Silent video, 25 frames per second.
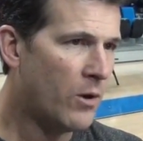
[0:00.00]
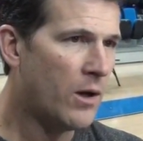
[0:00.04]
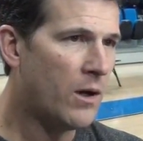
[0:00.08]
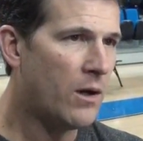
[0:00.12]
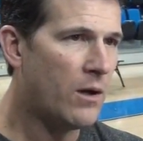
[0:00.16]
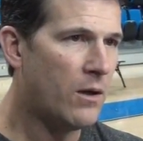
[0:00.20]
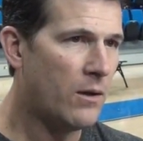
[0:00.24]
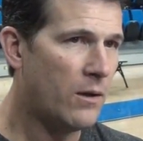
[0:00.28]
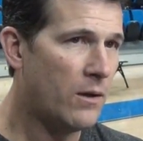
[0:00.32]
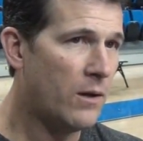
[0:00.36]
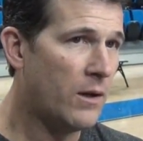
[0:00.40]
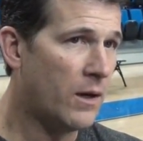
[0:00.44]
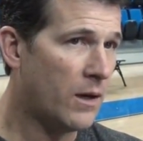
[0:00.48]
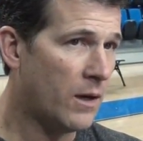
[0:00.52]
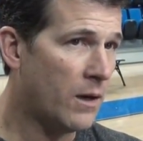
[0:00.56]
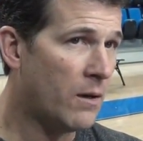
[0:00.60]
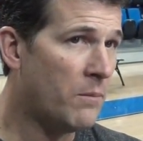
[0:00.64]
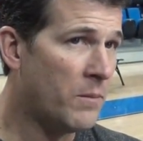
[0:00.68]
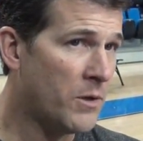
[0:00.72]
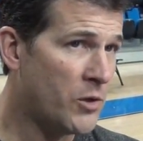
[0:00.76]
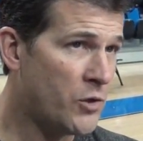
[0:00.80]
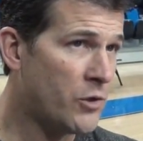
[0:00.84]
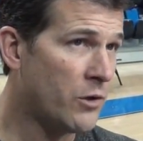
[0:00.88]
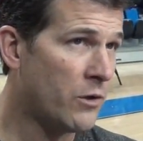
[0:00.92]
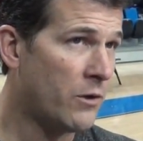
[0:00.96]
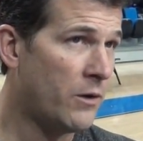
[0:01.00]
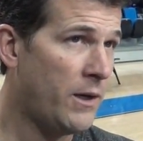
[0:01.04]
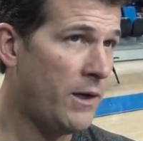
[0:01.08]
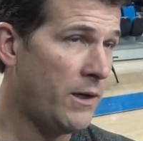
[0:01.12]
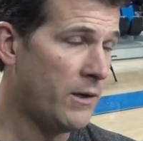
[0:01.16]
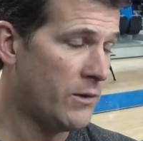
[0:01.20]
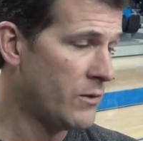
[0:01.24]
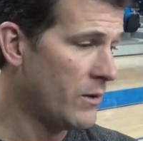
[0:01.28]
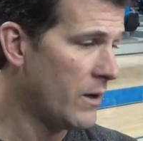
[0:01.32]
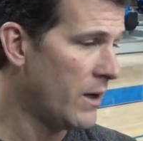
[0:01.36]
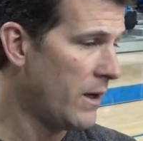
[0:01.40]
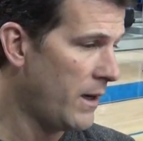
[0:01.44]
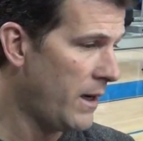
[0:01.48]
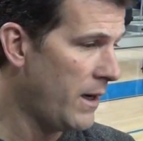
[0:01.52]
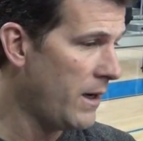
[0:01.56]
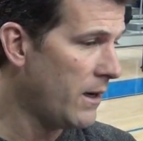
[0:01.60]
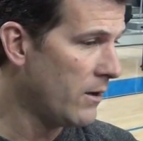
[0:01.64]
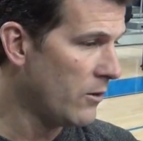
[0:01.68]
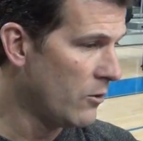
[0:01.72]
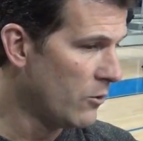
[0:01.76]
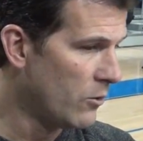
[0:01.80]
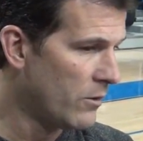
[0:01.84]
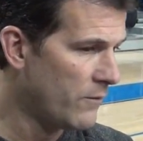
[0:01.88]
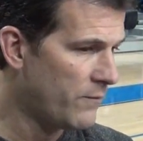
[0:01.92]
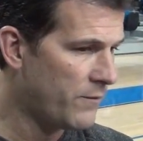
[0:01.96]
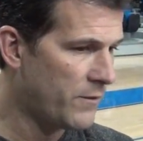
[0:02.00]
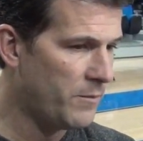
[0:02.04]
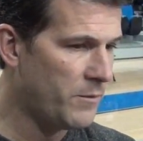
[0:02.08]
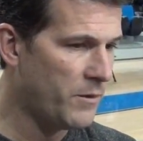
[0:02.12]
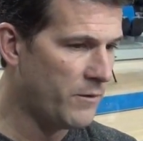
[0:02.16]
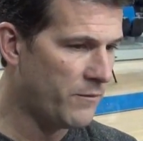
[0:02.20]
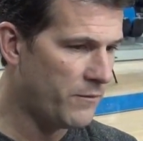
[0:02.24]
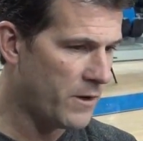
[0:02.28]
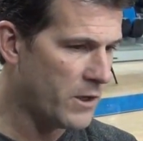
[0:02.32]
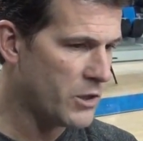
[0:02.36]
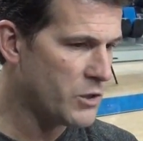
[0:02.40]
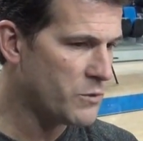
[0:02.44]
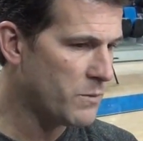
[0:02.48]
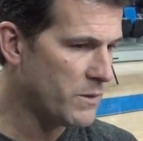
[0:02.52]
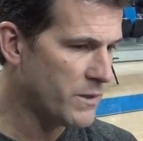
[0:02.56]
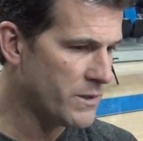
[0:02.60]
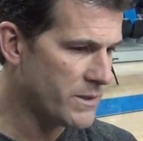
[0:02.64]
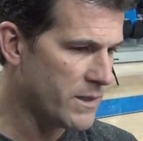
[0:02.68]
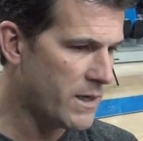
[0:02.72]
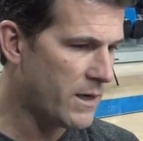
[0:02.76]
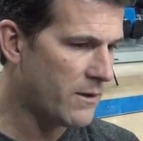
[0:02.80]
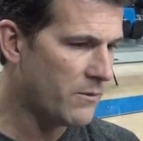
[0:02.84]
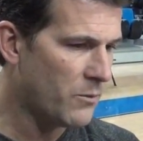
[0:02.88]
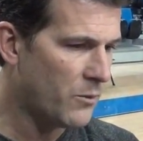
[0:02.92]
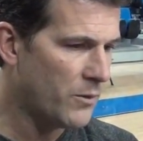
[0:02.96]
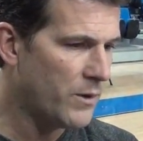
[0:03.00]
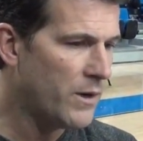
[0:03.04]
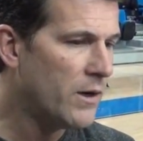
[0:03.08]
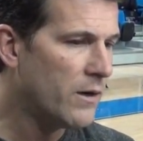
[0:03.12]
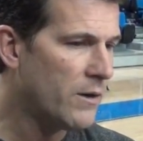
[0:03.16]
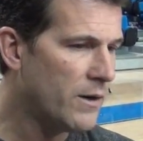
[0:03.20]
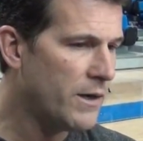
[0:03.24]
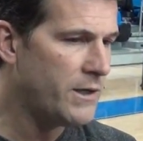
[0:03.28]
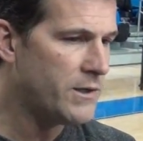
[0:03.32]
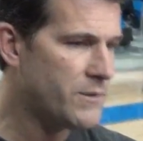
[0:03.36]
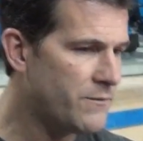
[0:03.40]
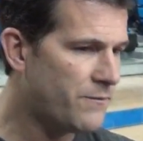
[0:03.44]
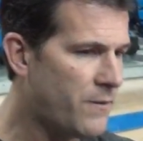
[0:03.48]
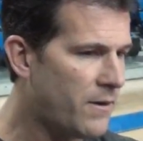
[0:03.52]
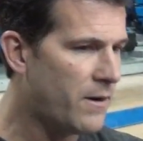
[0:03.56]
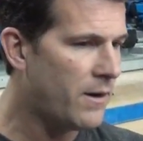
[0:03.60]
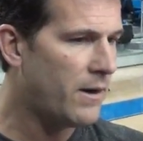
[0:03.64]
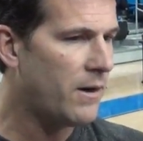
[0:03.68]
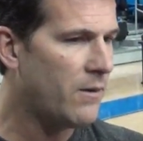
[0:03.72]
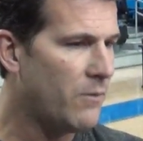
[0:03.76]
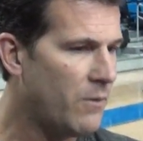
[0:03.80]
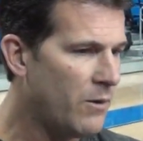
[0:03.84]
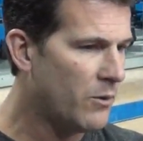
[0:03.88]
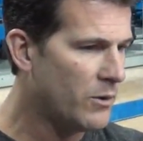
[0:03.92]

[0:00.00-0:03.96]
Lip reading: Well, a maturity is, again, going from your freshman to sophomore year, he's fine.